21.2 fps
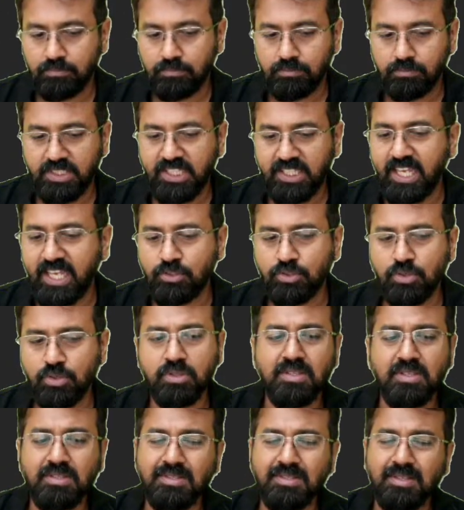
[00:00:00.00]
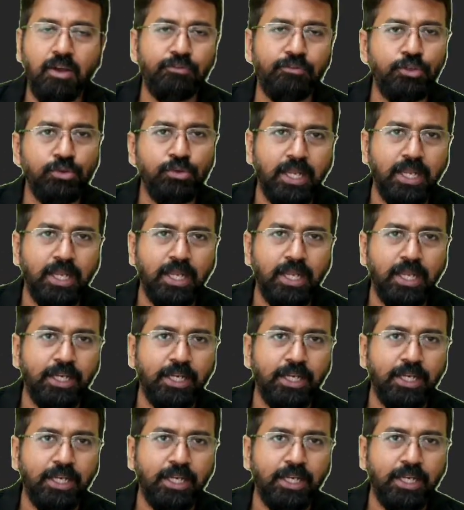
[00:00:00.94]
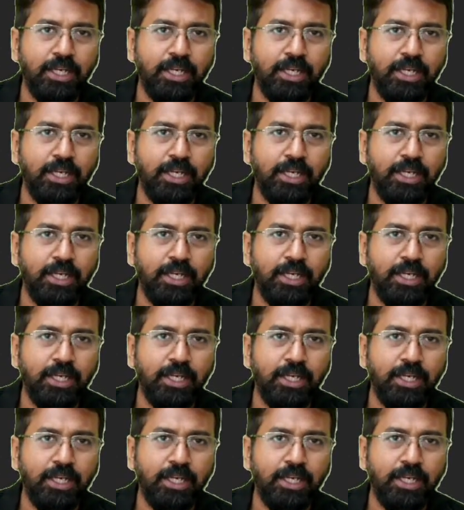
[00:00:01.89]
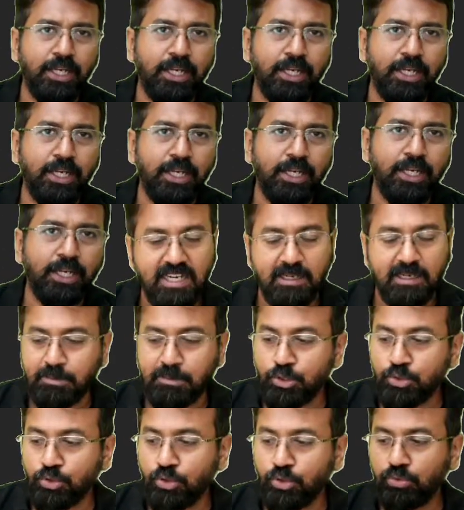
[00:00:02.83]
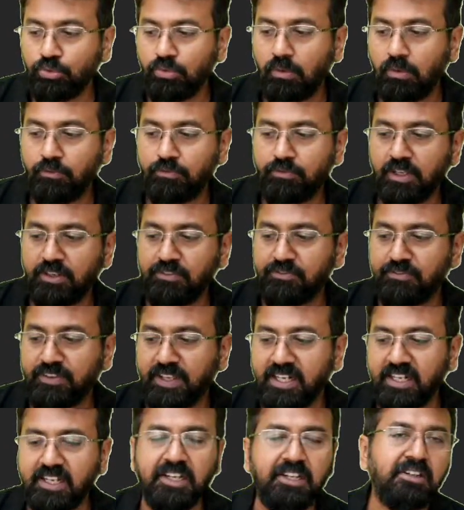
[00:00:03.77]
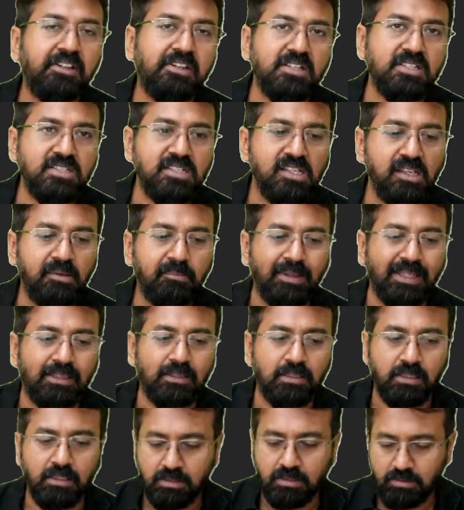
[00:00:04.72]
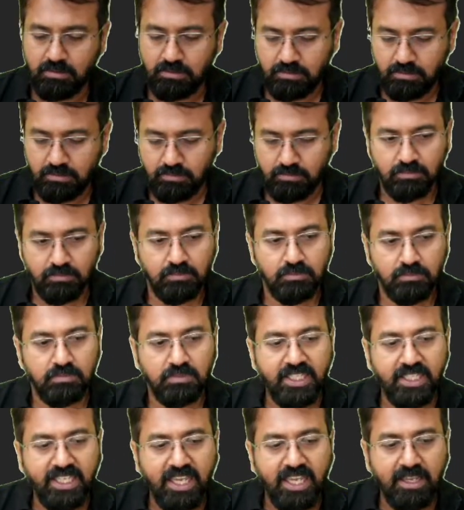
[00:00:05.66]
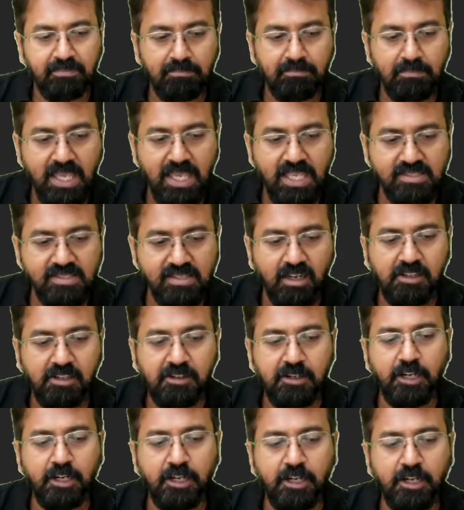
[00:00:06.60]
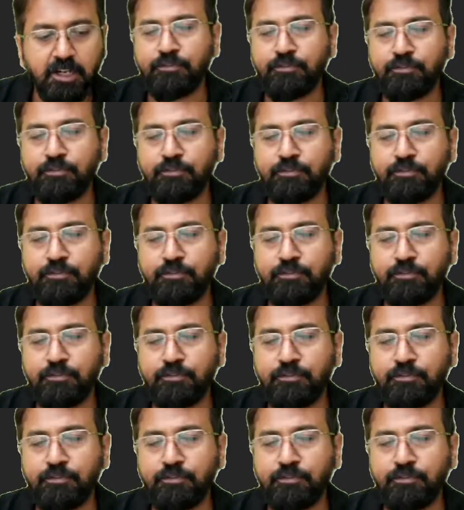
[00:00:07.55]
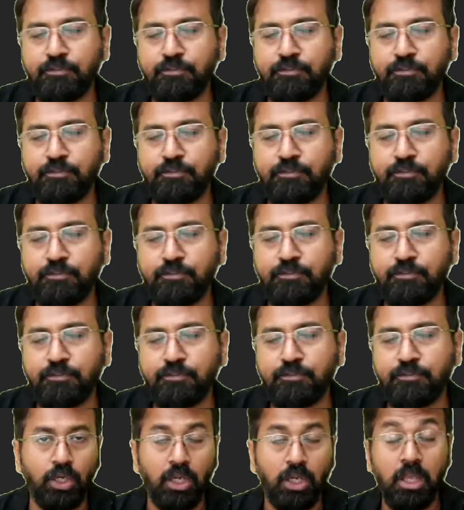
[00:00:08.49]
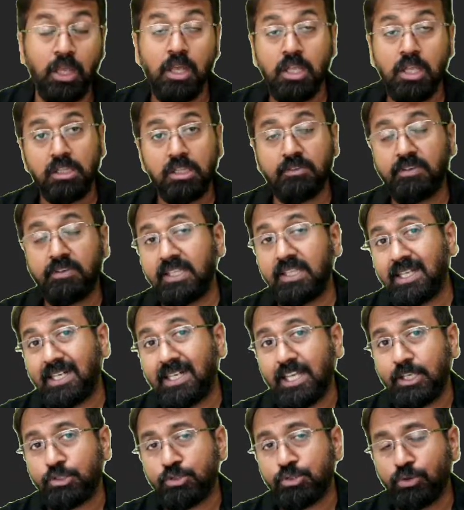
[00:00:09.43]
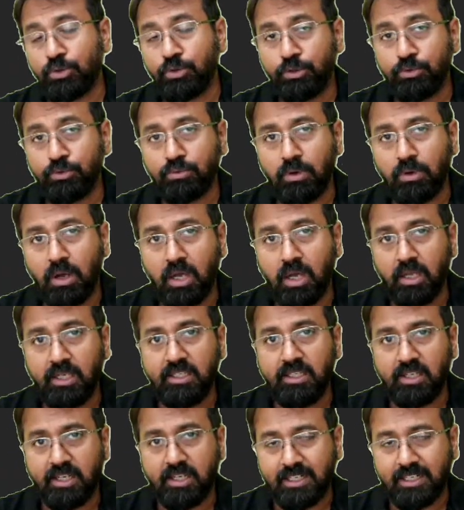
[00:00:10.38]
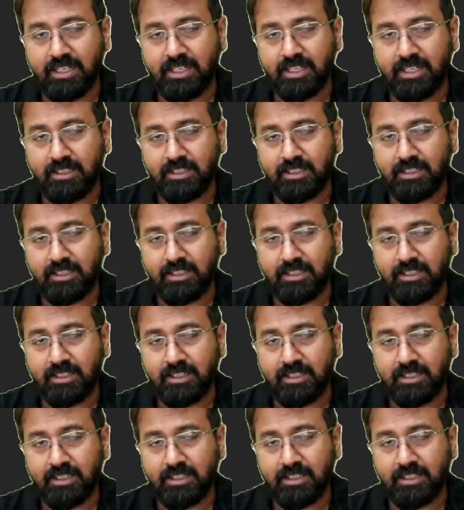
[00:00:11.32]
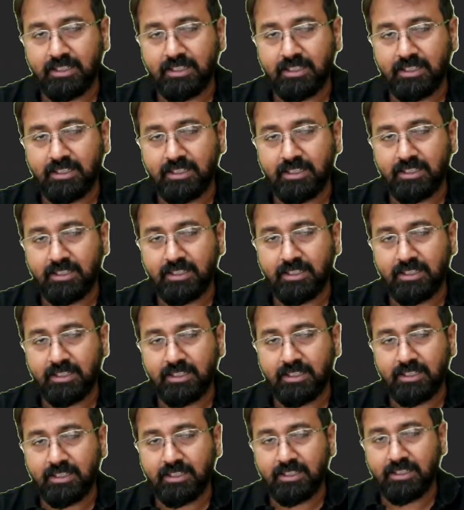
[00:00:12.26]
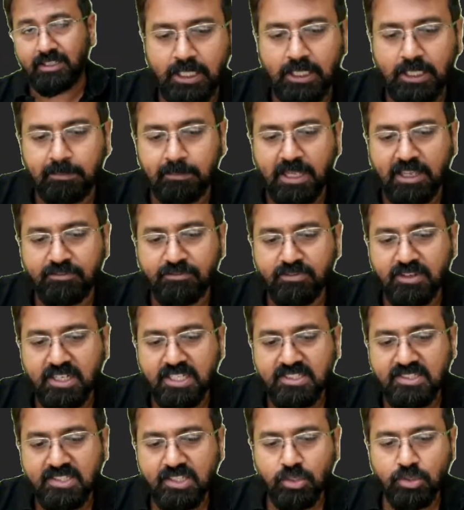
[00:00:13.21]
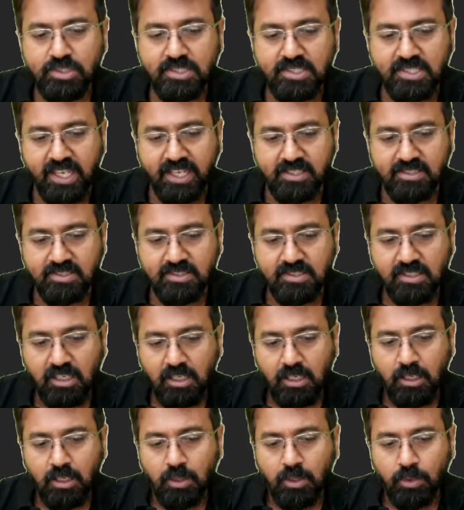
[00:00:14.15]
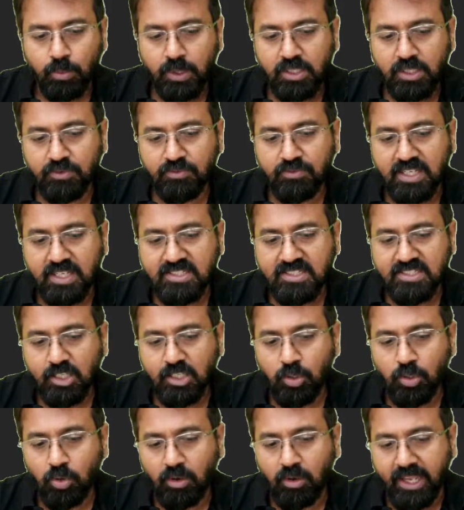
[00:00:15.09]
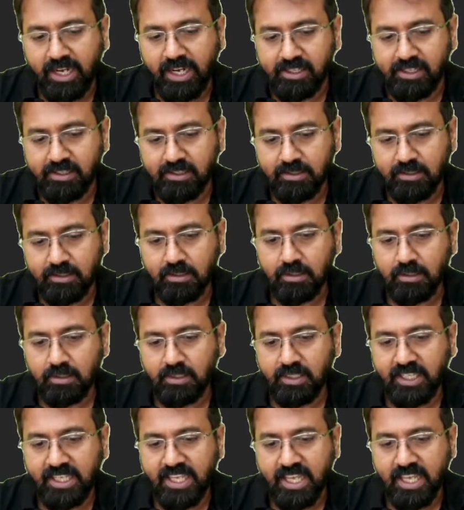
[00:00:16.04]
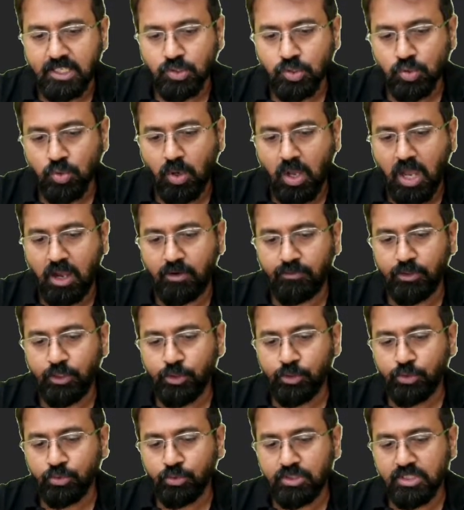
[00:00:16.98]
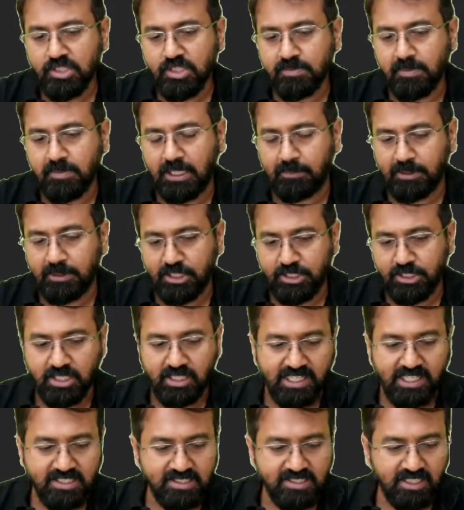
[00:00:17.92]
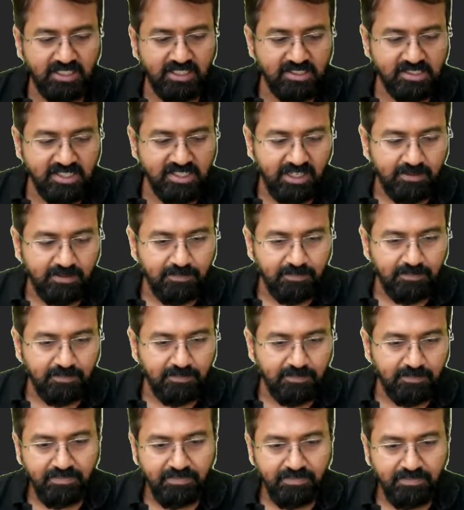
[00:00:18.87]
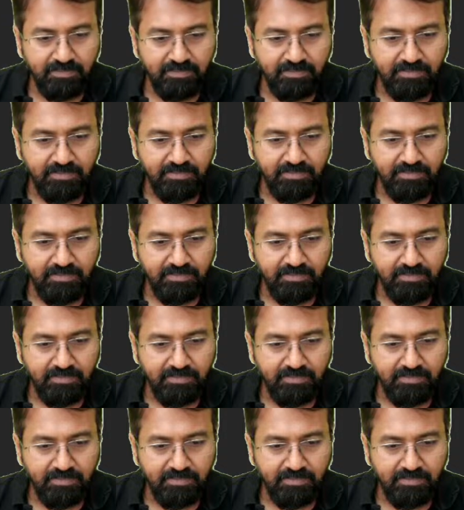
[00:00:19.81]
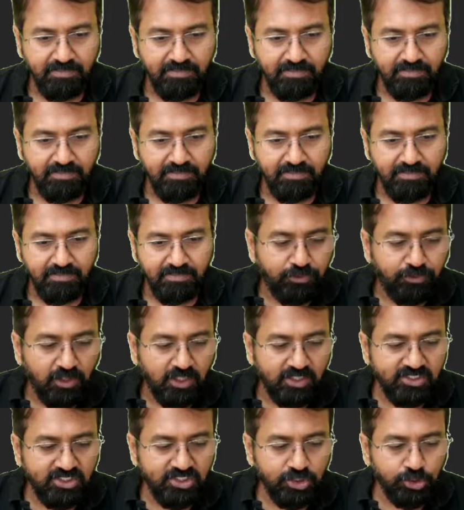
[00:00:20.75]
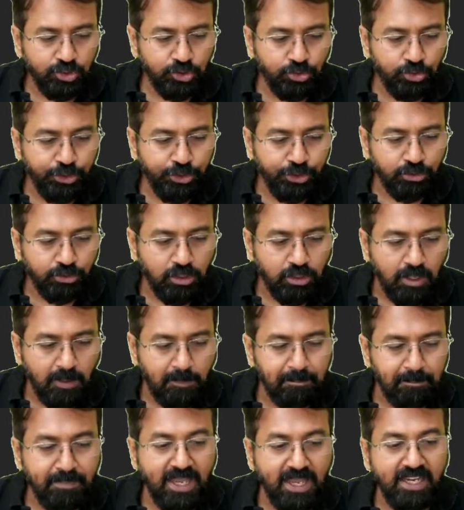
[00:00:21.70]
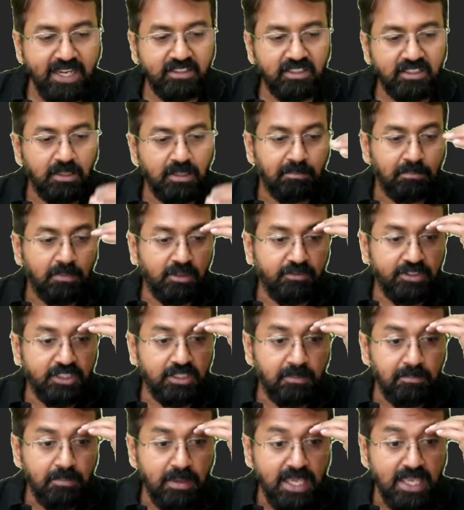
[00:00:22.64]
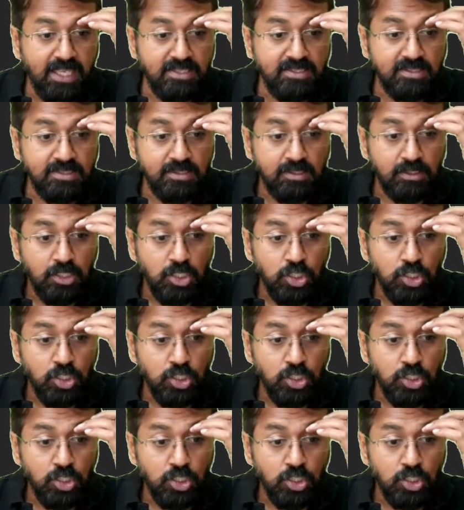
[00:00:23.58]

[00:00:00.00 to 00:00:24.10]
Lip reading: Okay, so this is how you can do crisscross multiplication. Now guys, let me show you one very interesting method. Okay, base 100 for multiplication. Now this is very useful. The one that I showed you earlier at the beginning, right? Suppose you want to multiply 106 with 108. Okay, so how will you do this multiplication? Let's understand, everyone. So first you need to compare the number with the base.